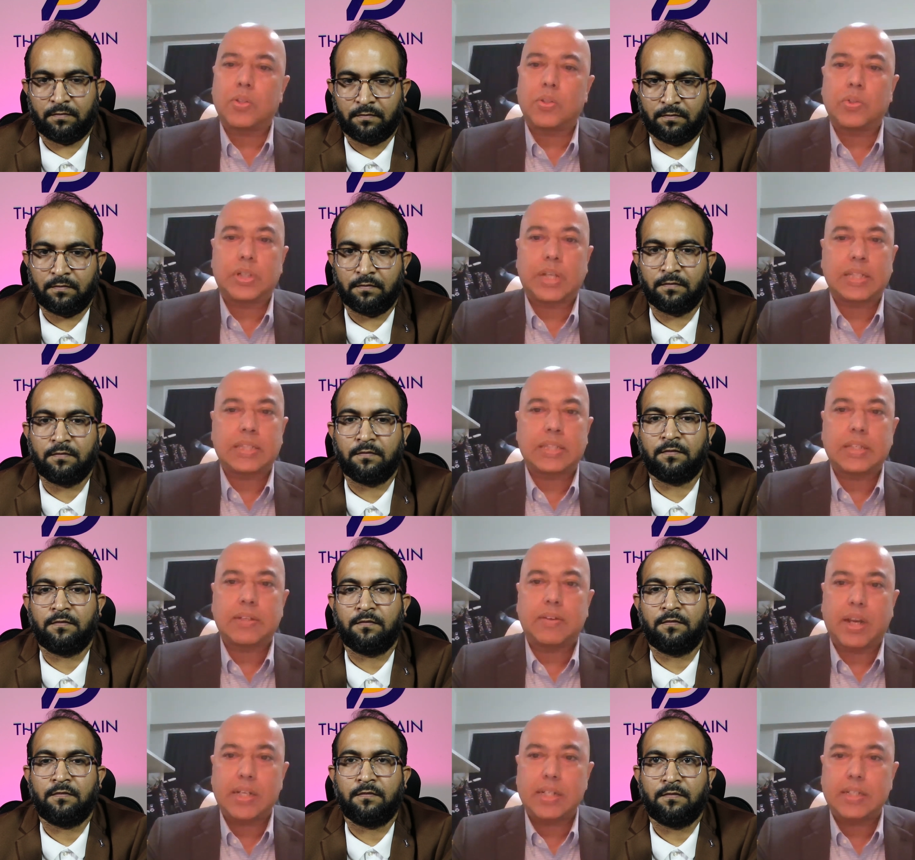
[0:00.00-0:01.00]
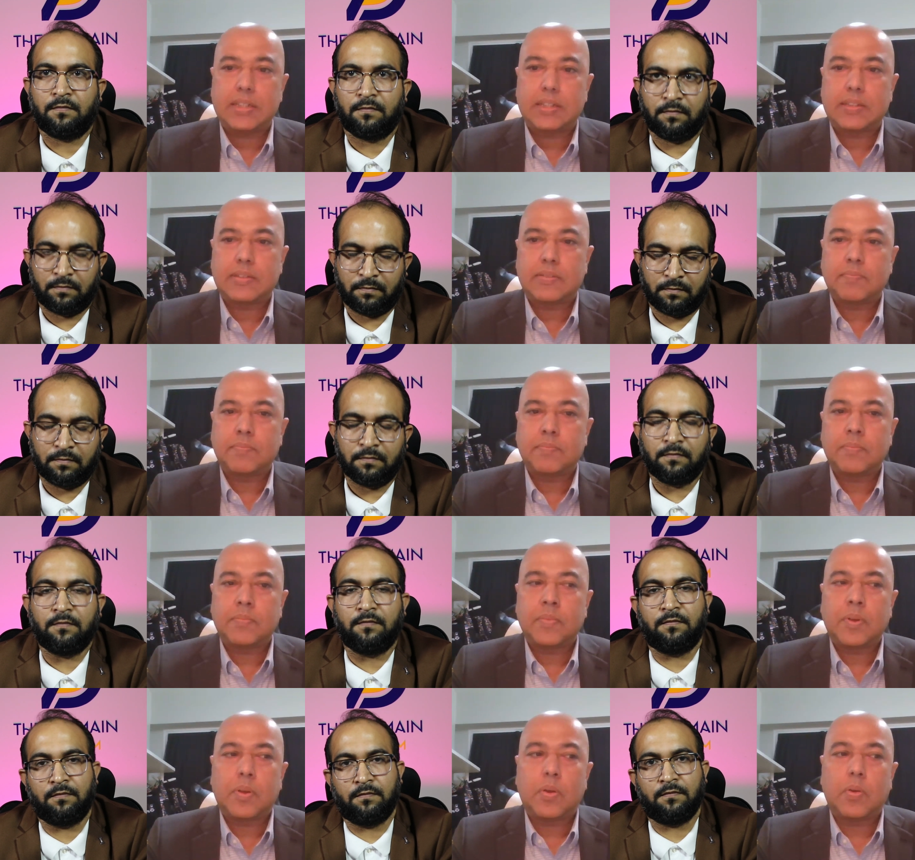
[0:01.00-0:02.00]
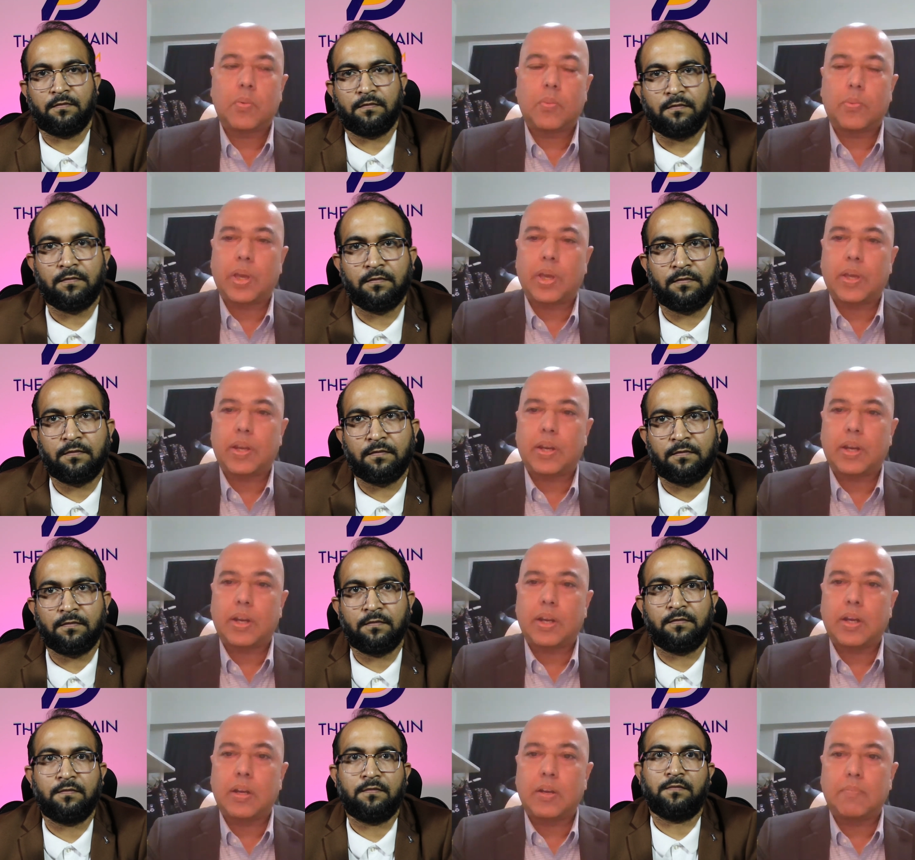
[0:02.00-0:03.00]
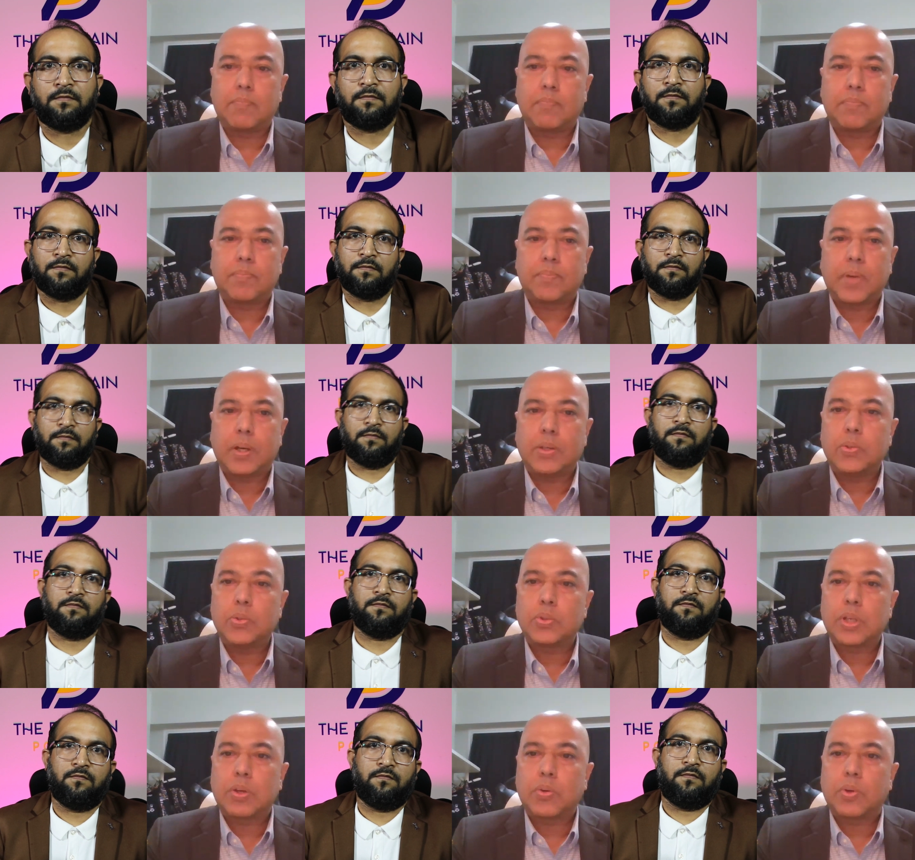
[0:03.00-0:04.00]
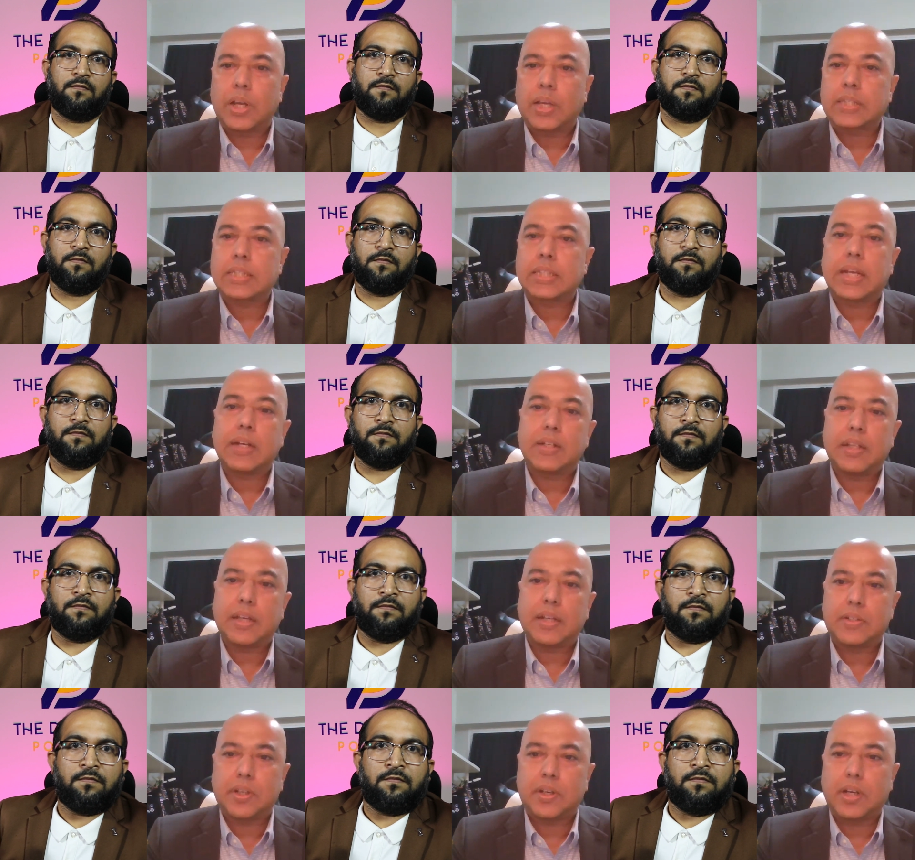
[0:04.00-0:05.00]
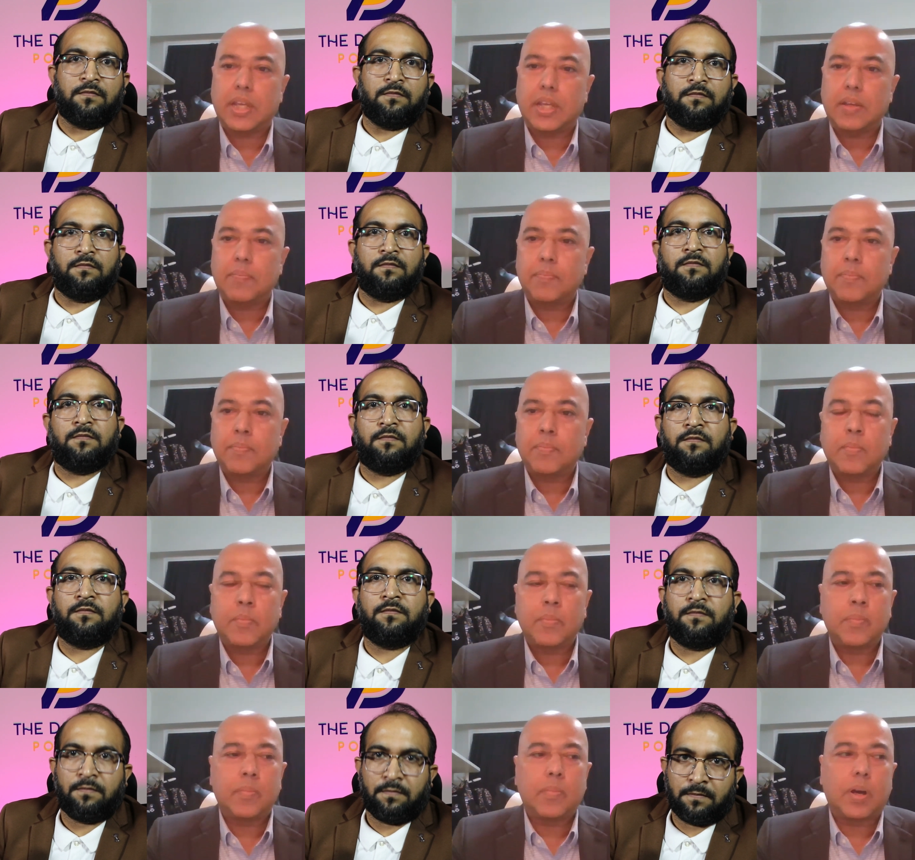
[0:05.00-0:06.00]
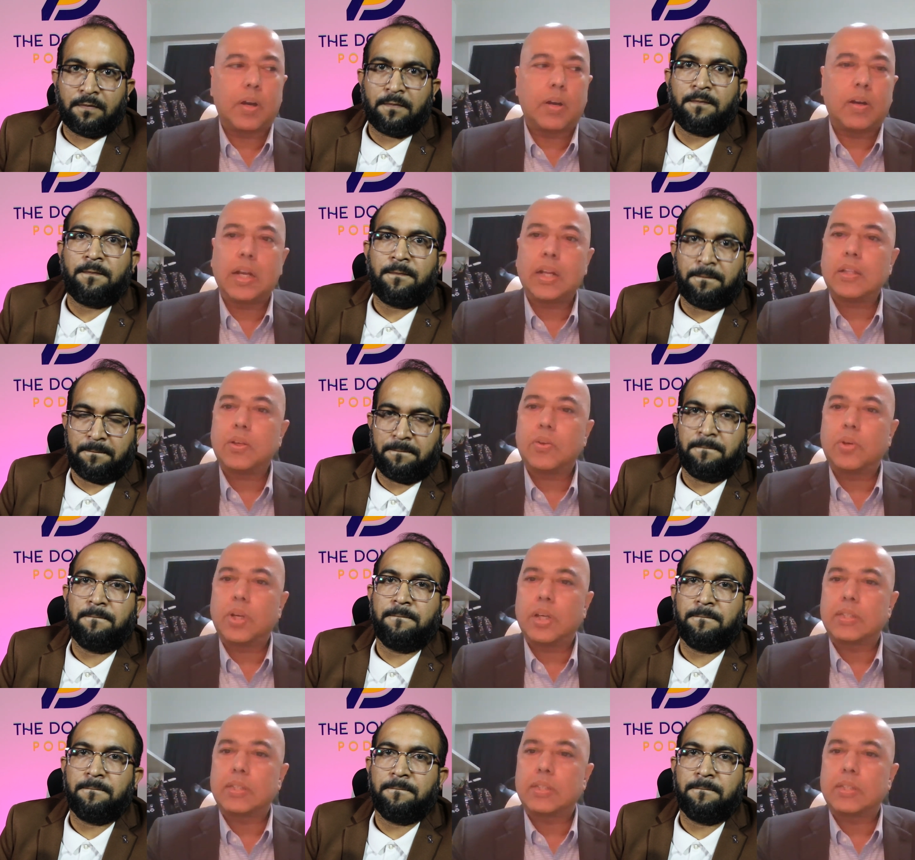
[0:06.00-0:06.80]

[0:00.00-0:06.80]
Speaker 1: also taxi rides, where uh, a user could extend their journey. Uh, another good